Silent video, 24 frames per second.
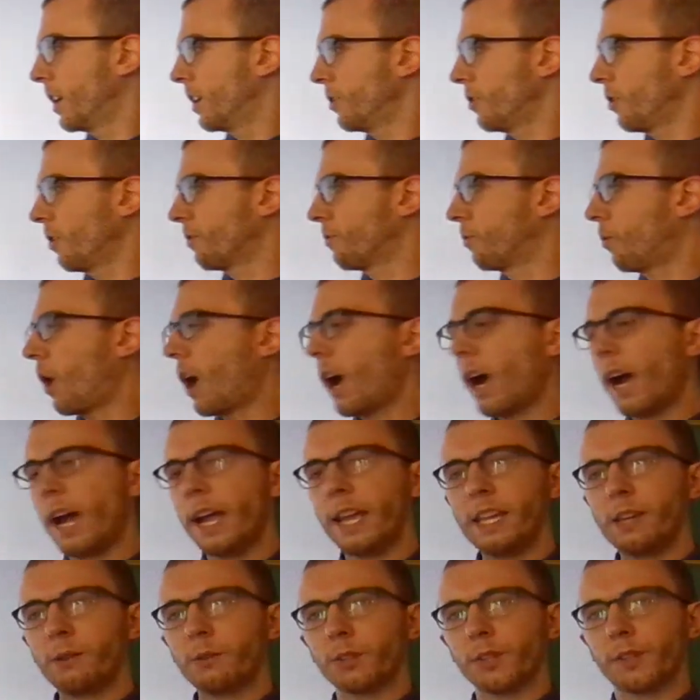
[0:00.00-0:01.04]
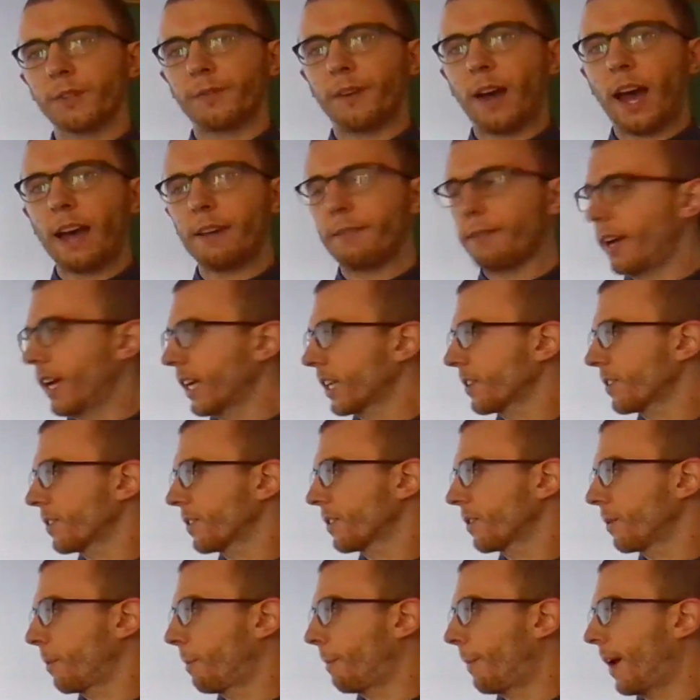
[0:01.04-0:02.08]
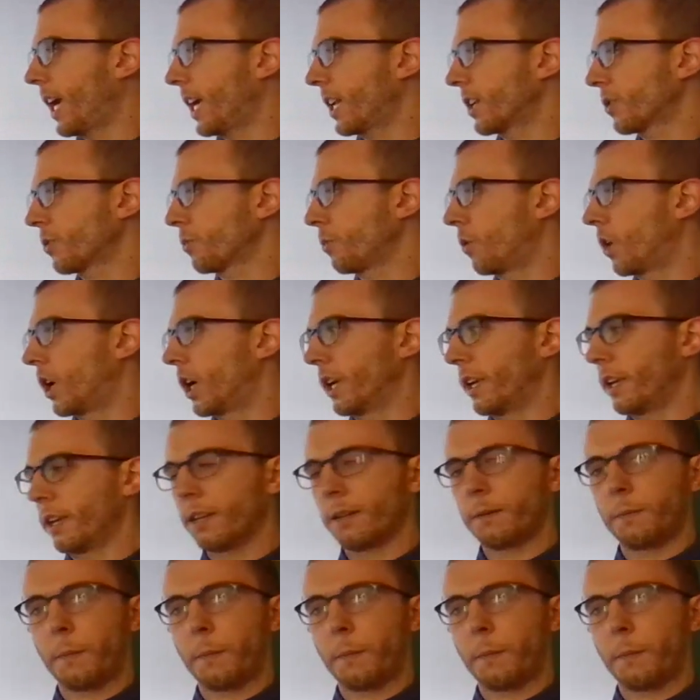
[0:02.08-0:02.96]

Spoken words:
you have y equals 5x minus 1.